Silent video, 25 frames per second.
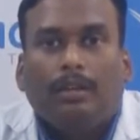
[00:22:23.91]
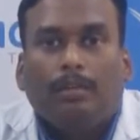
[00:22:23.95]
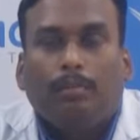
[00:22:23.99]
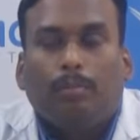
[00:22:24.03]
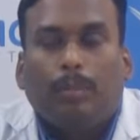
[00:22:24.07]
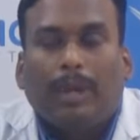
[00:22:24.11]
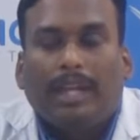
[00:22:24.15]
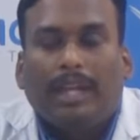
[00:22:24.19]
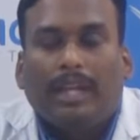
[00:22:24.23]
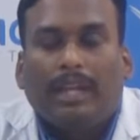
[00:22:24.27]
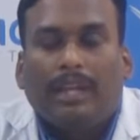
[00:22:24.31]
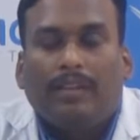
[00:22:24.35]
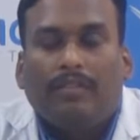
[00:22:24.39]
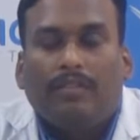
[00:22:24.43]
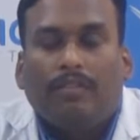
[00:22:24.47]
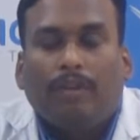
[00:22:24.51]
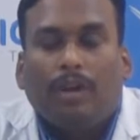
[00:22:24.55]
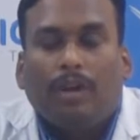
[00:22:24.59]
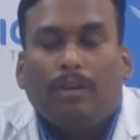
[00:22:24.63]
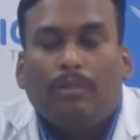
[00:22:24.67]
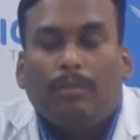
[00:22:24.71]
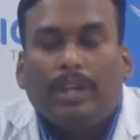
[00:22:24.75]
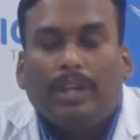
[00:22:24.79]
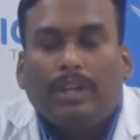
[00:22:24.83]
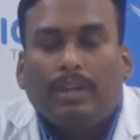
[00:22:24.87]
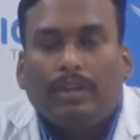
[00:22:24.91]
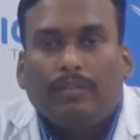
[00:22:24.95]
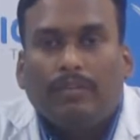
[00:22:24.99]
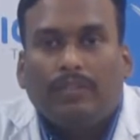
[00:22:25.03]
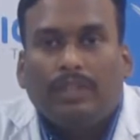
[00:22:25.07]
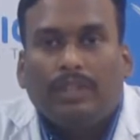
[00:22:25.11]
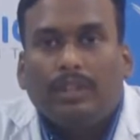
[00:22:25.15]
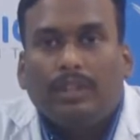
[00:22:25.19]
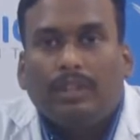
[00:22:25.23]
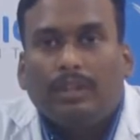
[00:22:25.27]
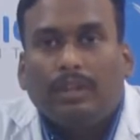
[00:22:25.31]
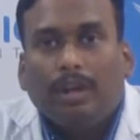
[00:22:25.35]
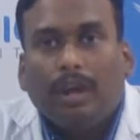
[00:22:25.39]
by involvement of
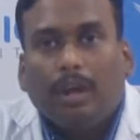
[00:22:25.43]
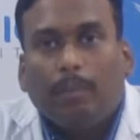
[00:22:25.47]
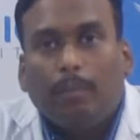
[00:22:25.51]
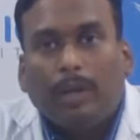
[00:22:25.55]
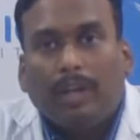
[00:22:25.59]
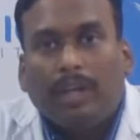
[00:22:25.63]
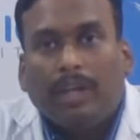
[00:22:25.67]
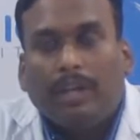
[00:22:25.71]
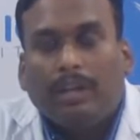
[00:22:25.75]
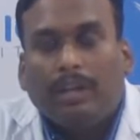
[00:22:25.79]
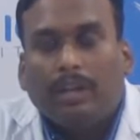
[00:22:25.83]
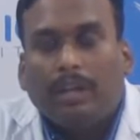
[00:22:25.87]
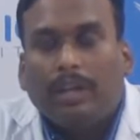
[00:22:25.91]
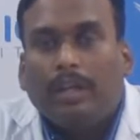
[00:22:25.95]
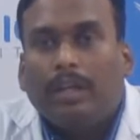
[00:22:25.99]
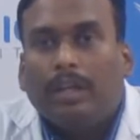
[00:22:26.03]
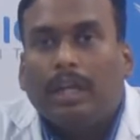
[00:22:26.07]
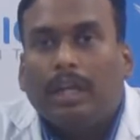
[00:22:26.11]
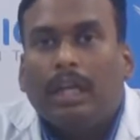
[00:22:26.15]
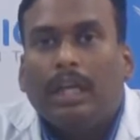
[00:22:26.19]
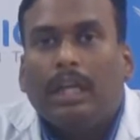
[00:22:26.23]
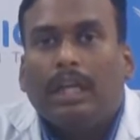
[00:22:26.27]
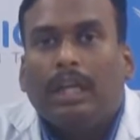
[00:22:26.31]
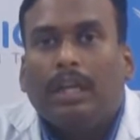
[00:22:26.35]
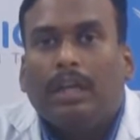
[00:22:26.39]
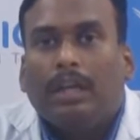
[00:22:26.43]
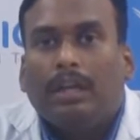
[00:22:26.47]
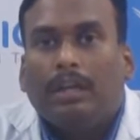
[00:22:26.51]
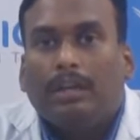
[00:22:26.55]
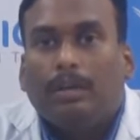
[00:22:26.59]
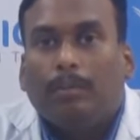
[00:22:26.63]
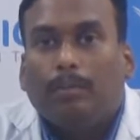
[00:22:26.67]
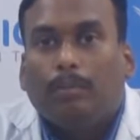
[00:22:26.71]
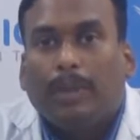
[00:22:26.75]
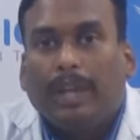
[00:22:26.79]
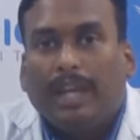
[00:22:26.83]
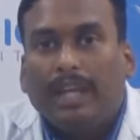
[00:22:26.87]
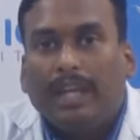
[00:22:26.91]
the particular
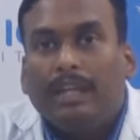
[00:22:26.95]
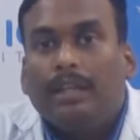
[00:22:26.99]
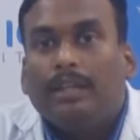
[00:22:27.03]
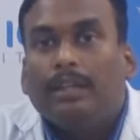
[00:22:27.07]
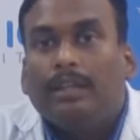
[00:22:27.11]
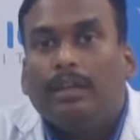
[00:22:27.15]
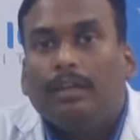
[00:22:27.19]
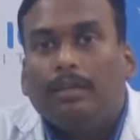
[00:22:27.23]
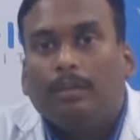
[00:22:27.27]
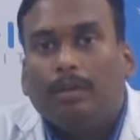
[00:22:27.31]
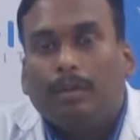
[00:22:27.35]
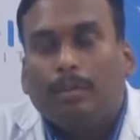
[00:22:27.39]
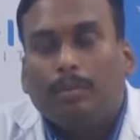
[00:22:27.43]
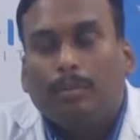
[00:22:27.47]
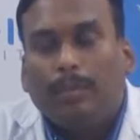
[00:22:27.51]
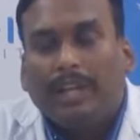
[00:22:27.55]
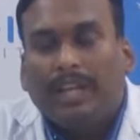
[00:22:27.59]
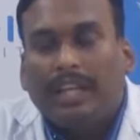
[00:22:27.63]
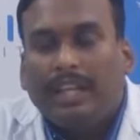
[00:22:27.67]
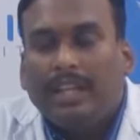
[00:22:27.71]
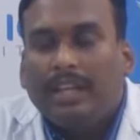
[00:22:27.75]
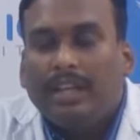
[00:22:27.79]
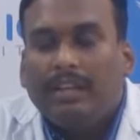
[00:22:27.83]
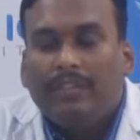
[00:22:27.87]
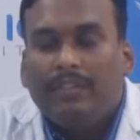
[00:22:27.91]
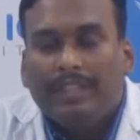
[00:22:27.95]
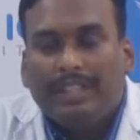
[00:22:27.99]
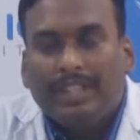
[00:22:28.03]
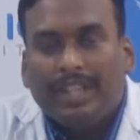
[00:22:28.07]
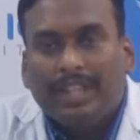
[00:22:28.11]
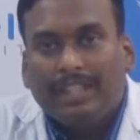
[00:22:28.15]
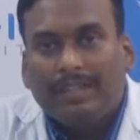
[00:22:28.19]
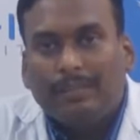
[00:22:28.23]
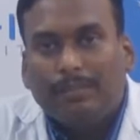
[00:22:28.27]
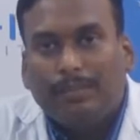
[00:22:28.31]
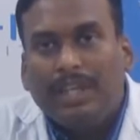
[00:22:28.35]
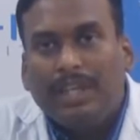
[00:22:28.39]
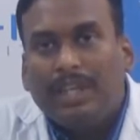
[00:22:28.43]
brain material which
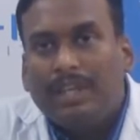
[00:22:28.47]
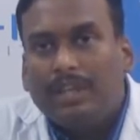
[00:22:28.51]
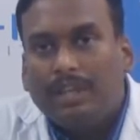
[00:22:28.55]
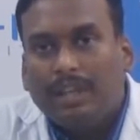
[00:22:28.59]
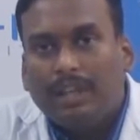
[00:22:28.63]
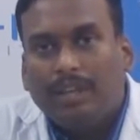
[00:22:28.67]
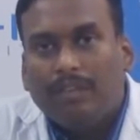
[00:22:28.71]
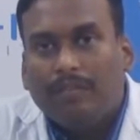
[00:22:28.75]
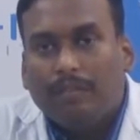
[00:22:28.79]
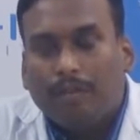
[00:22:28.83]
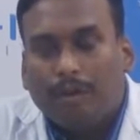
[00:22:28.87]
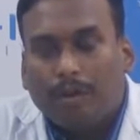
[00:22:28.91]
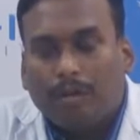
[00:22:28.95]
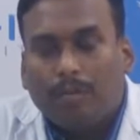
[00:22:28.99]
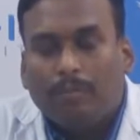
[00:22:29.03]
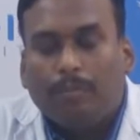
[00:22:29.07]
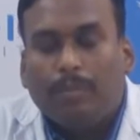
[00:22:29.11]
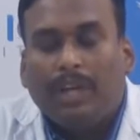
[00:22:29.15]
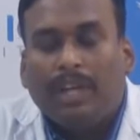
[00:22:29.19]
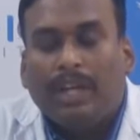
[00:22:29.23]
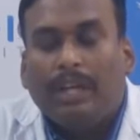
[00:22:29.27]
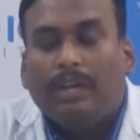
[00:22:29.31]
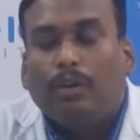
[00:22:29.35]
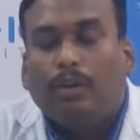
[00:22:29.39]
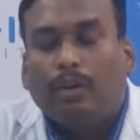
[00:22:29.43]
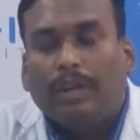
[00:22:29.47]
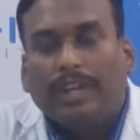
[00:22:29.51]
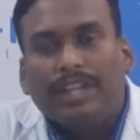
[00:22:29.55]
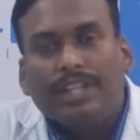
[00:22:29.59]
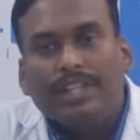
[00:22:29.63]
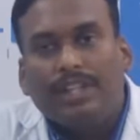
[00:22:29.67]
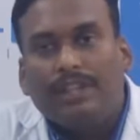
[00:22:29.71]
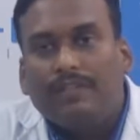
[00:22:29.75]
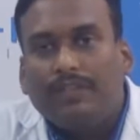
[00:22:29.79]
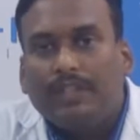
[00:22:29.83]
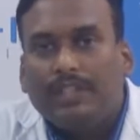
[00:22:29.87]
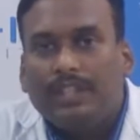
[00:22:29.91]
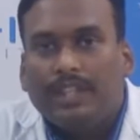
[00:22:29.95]
has been involved, brain
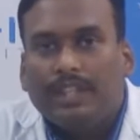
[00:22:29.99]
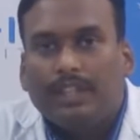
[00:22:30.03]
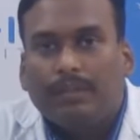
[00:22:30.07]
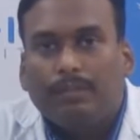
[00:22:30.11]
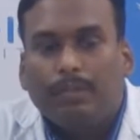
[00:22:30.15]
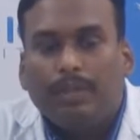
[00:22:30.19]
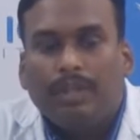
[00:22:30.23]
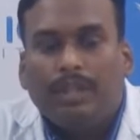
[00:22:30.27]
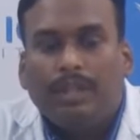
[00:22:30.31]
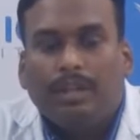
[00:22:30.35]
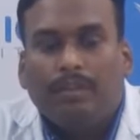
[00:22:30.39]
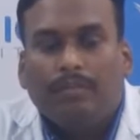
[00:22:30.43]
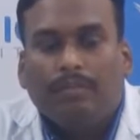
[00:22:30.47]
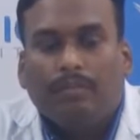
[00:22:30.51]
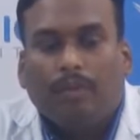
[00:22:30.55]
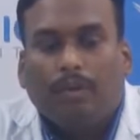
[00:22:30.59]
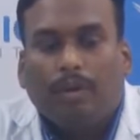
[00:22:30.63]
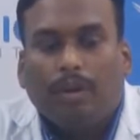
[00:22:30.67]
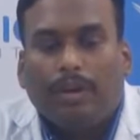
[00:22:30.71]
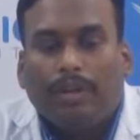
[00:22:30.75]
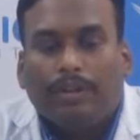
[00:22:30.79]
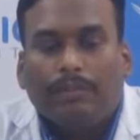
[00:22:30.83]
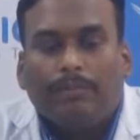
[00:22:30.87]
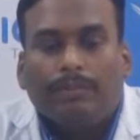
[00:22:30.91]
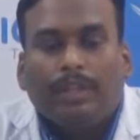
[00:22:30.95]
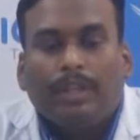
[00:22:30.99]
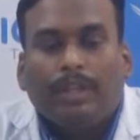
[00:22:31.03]
location which has been involved.